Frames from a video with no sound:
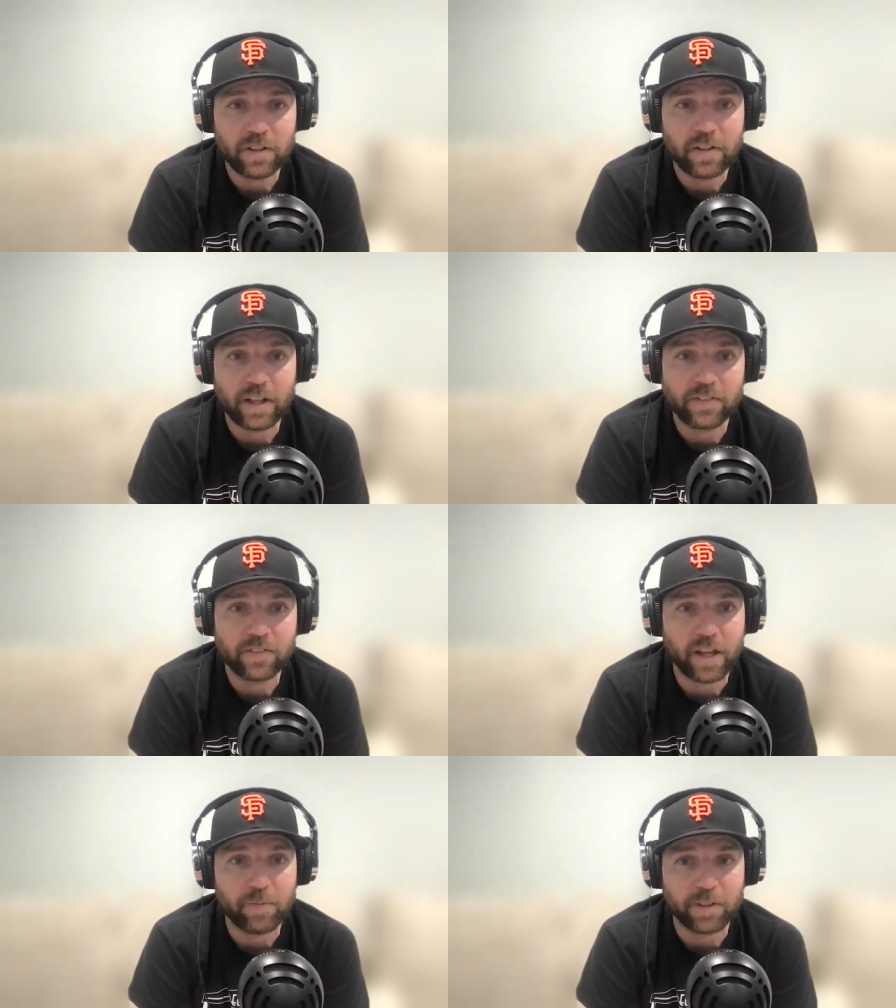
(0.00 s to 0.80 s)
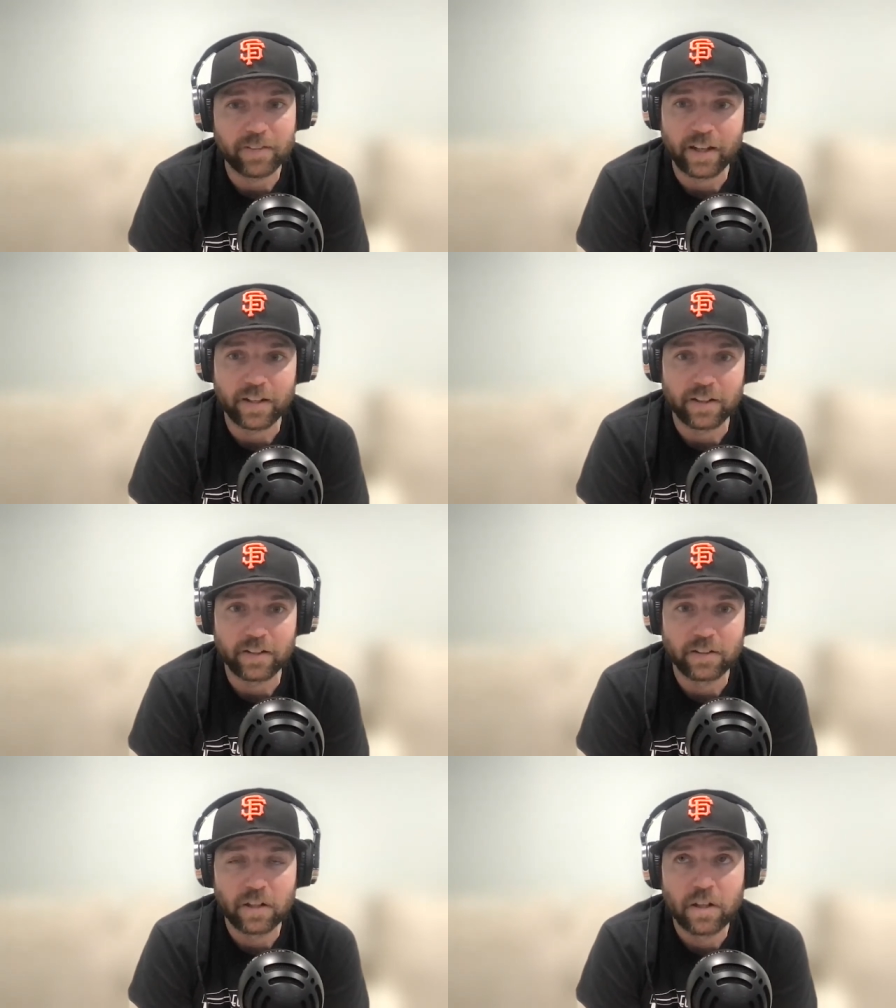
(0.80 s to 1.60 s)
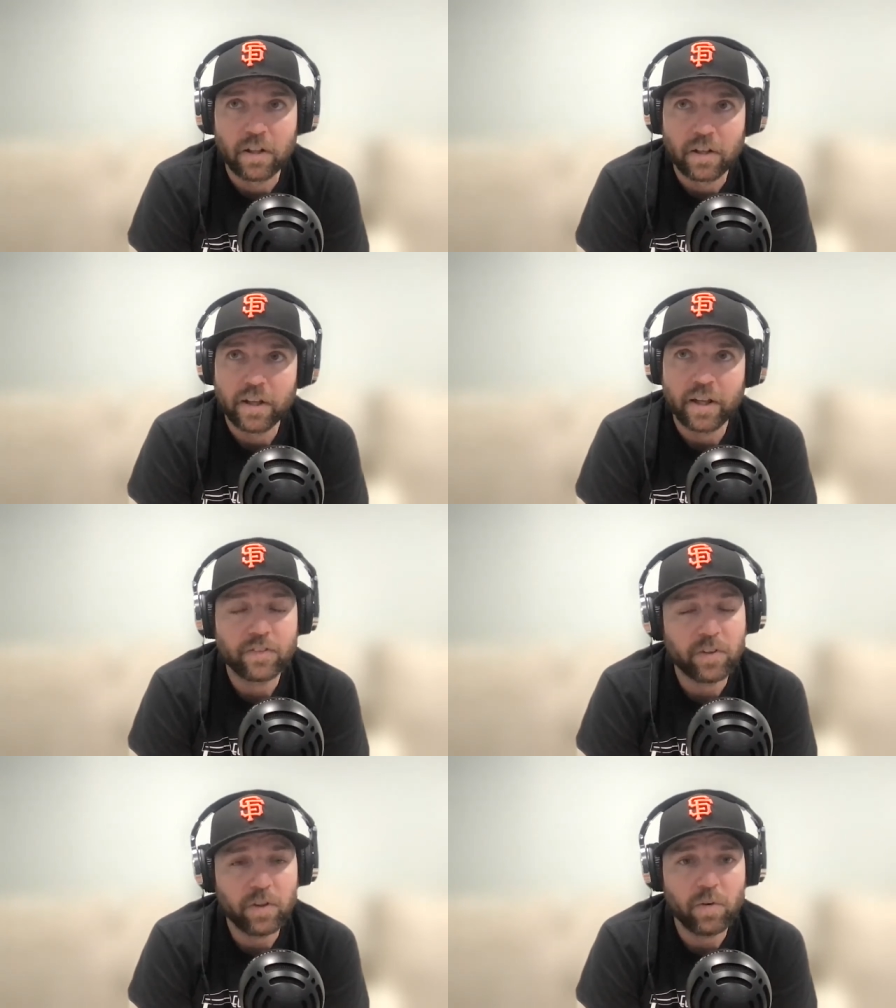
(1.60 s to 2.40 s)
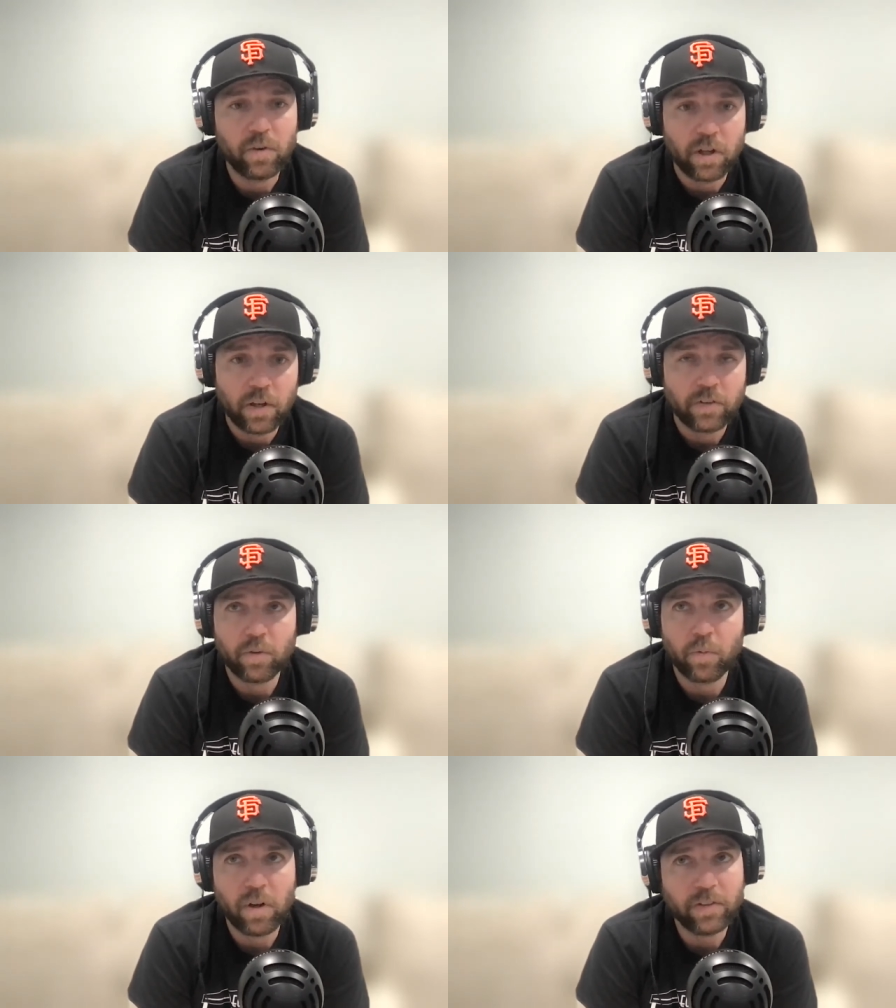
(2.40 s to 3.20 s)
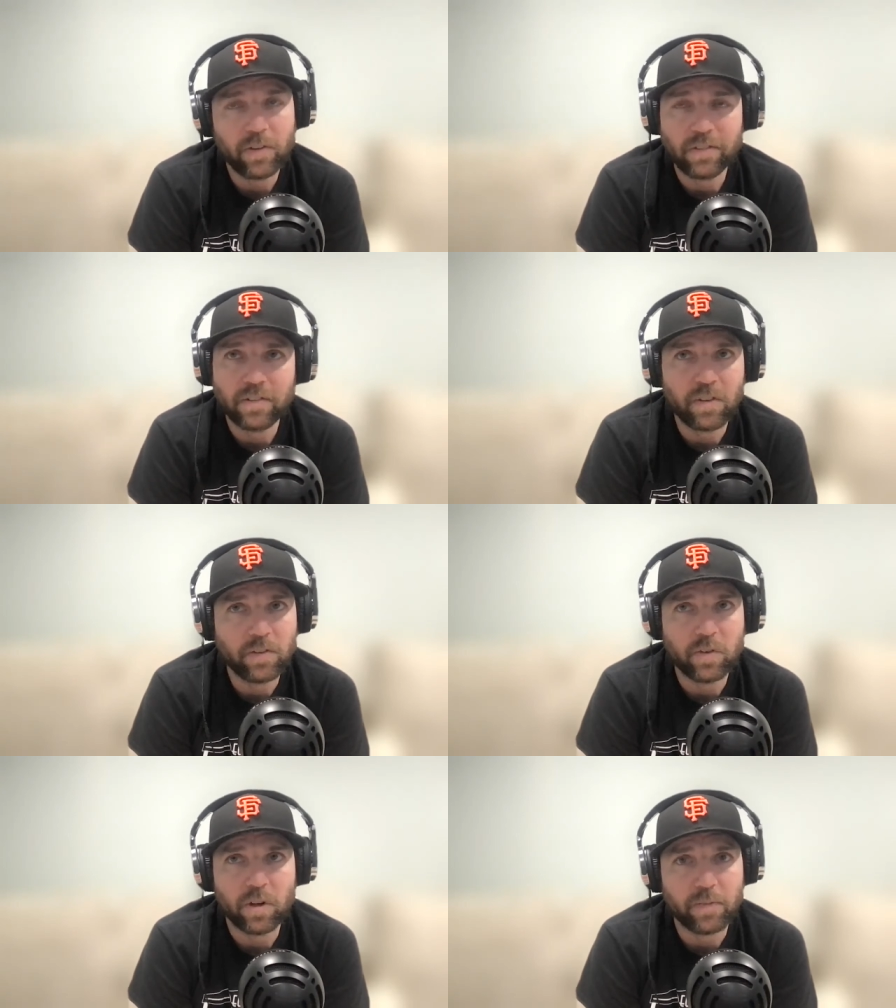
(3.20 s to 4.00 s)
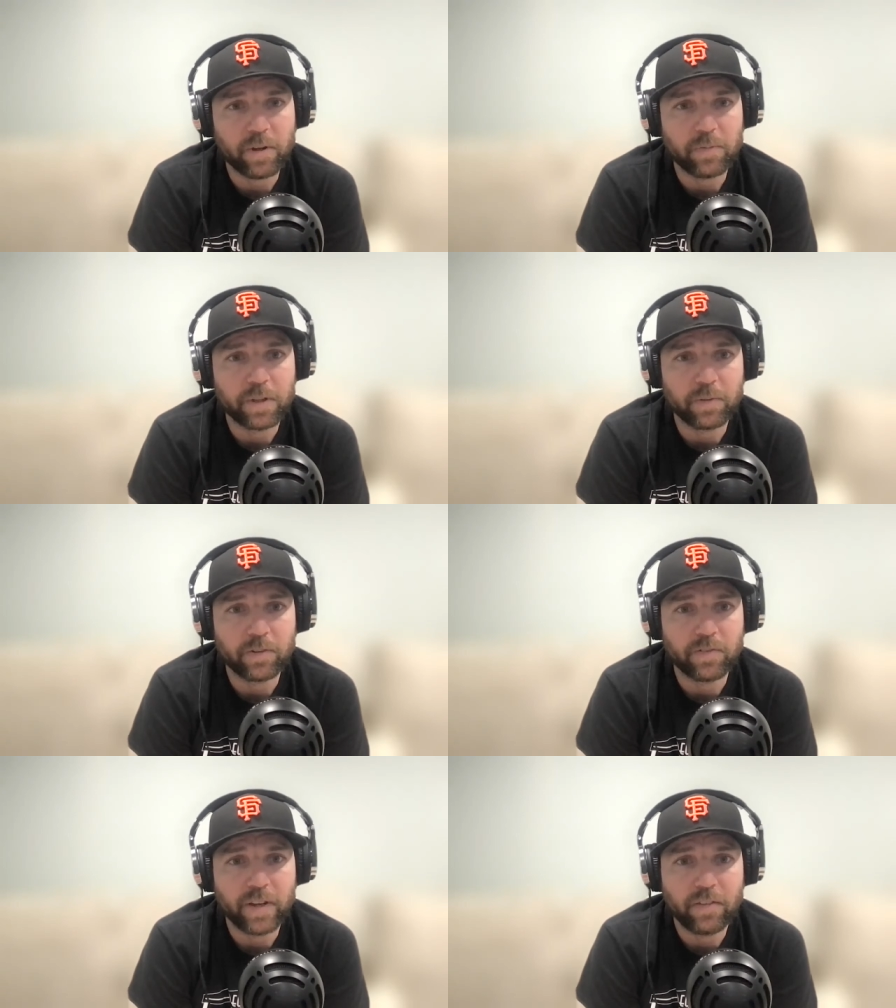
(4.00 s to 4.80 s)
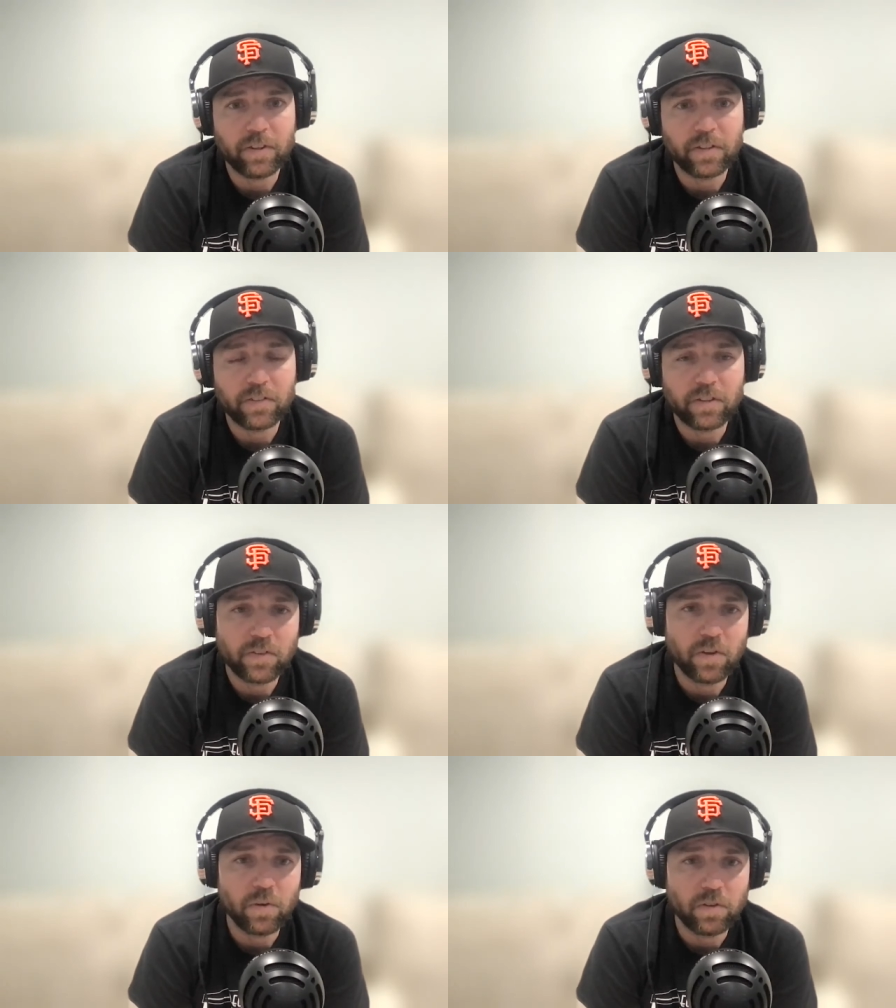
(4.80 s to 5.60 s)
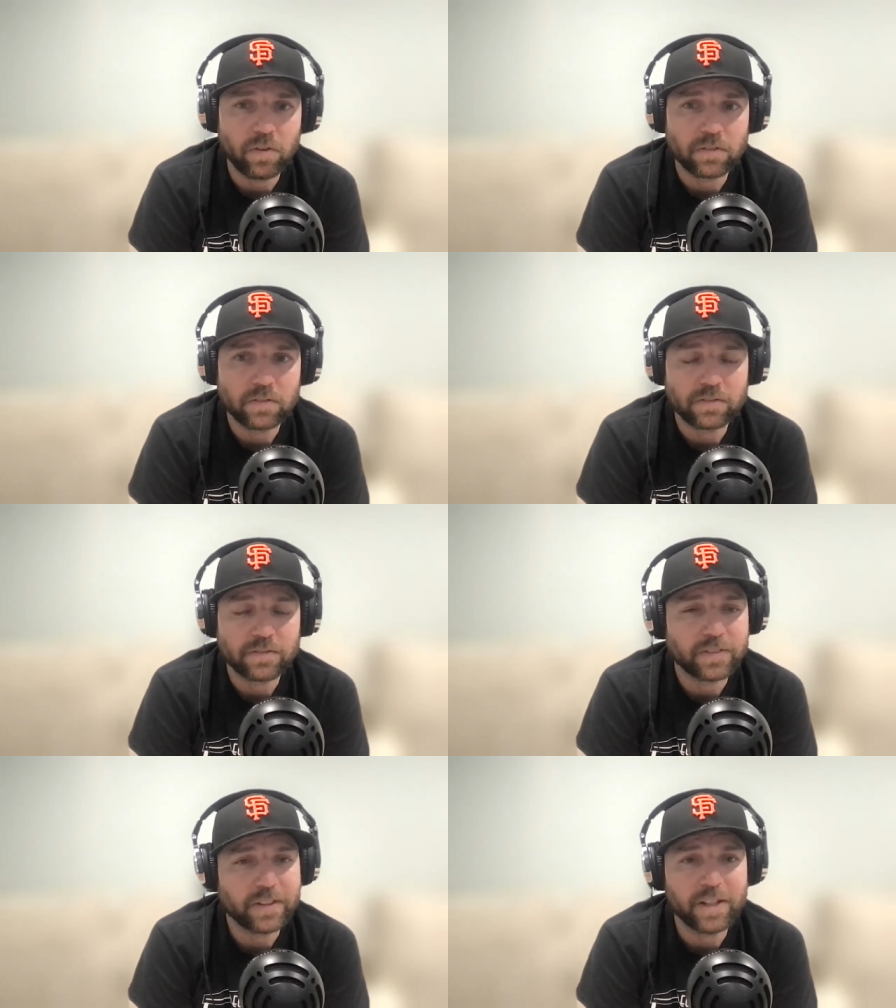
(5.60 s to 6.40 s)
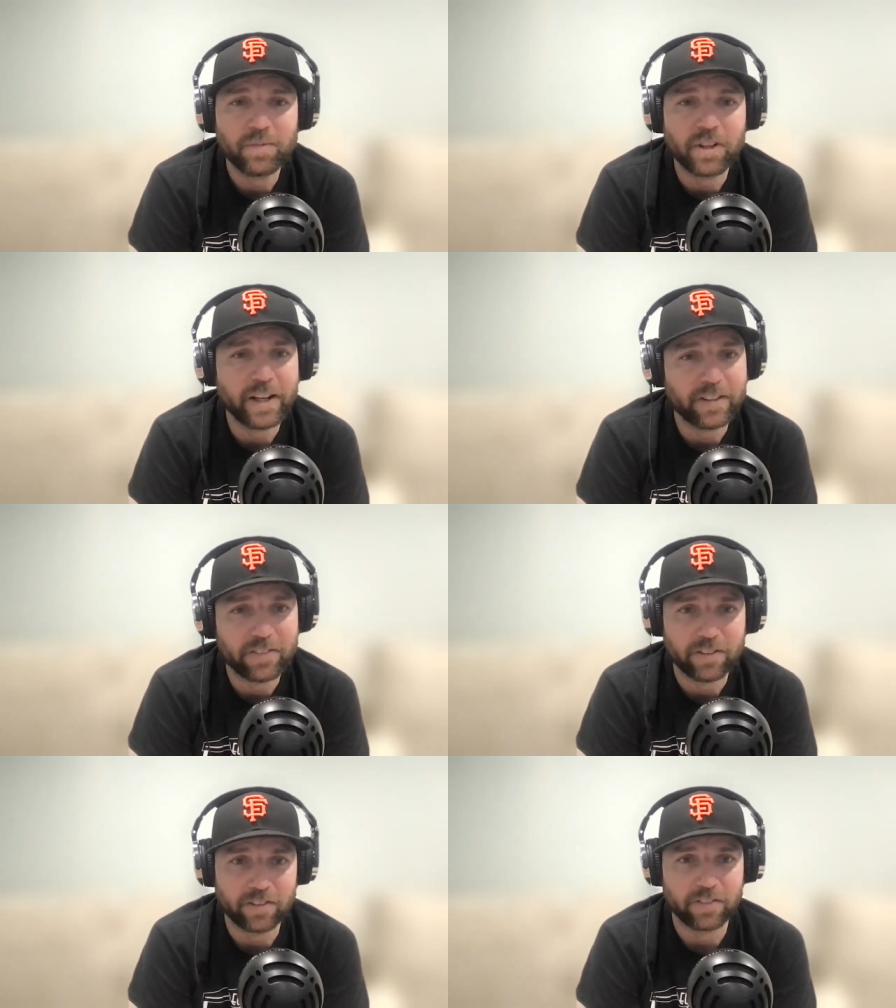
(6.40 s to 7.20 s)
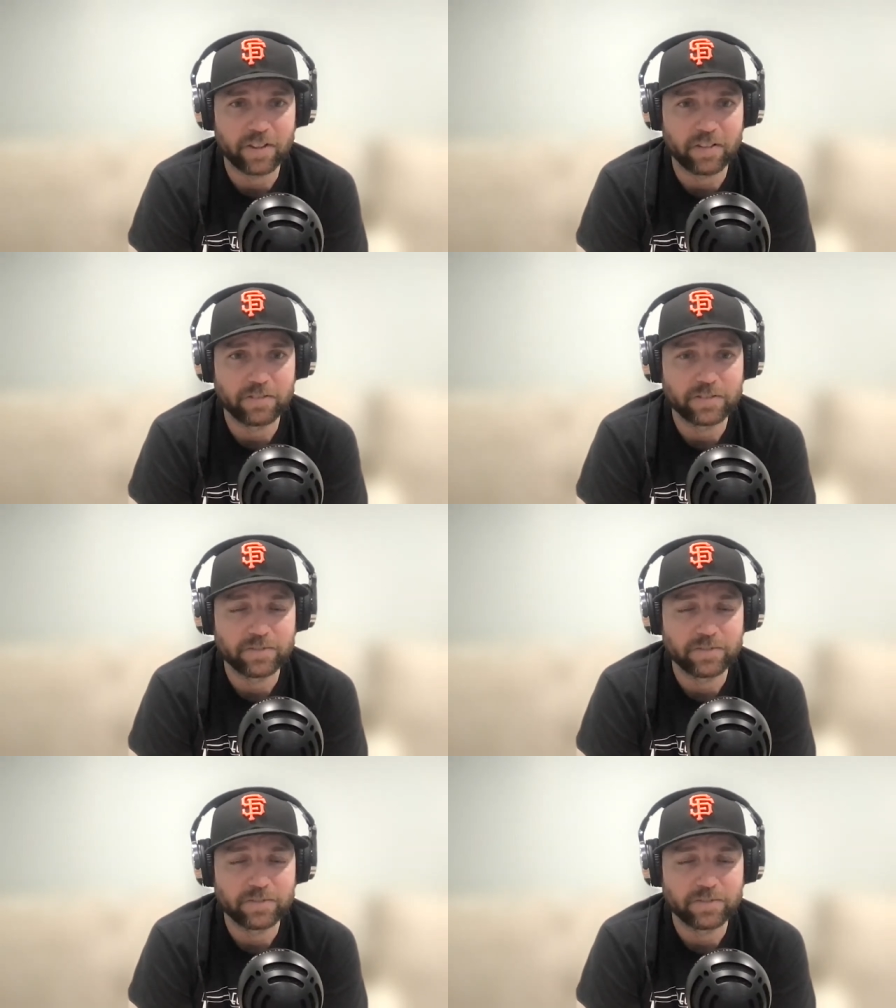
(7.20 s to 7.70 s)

that slap intended. And two, so one, don't don't talk about people's families. Two, keep your hands to yourself.